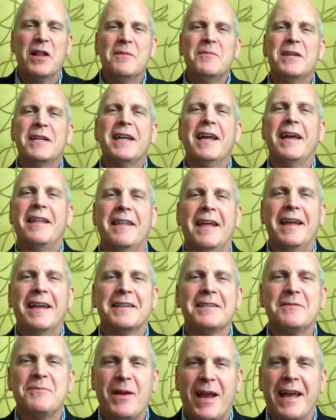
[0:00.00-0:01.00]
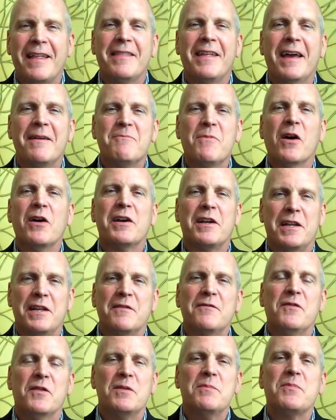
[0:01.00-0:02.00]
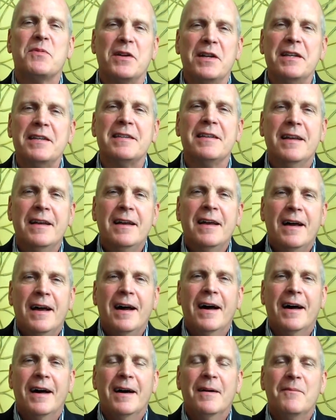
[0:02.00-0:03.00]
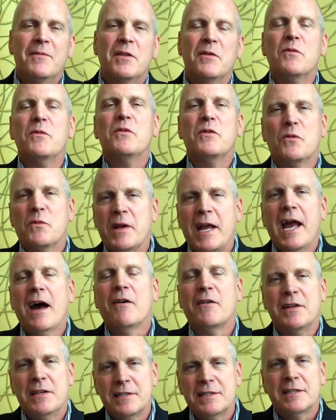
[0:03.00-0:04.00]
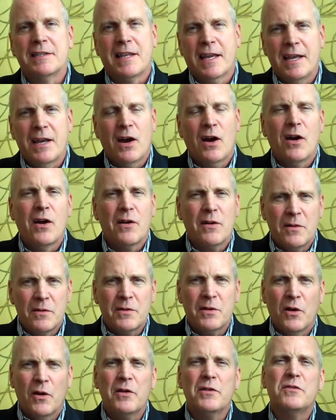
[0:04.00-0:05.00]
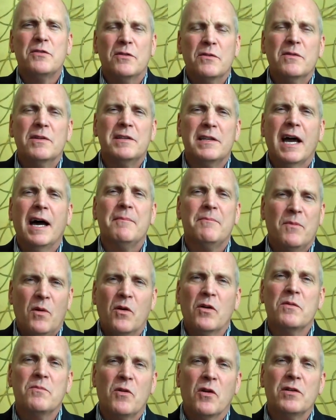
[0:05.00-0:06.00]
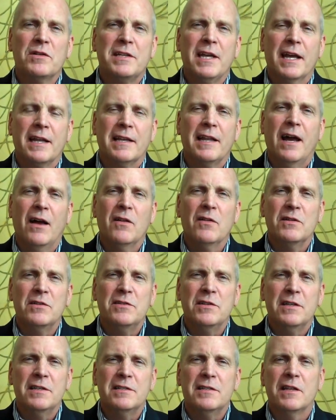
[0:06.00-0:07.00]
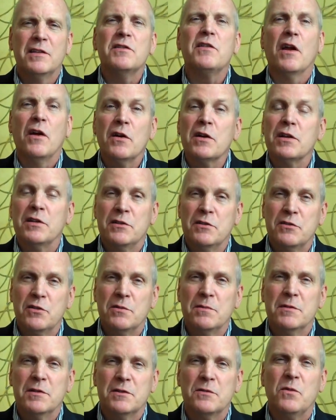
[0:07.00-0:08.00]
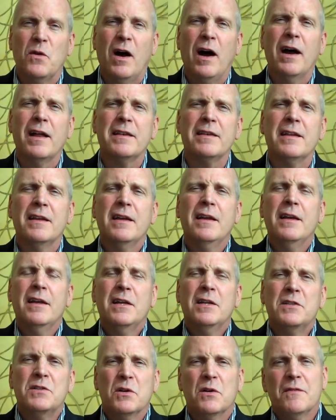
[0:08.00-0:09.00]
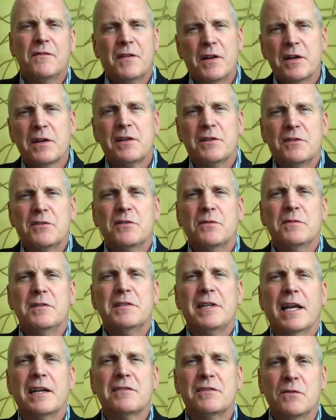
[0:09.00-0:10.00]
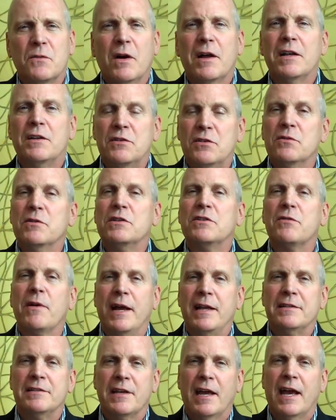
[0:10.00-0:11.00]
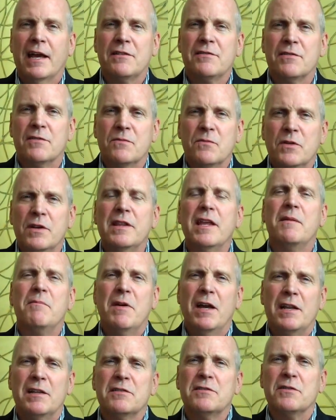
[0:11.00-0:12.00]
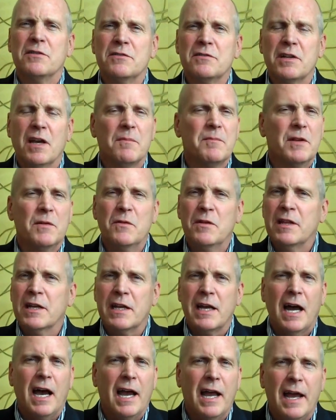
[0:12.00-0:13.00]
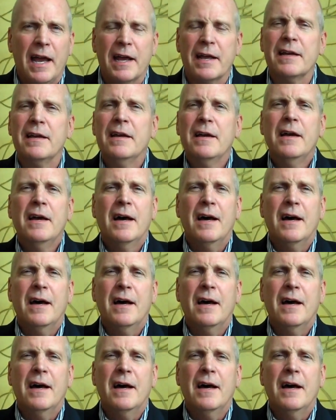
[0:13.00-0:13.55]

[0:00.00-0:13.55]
plumbing and they expand that marketing footprint. The reality is that they are going to adopt more and more technologies that their consumers want. So if their consumers actually want to do a transaction with a metasearch company, with a Kayak,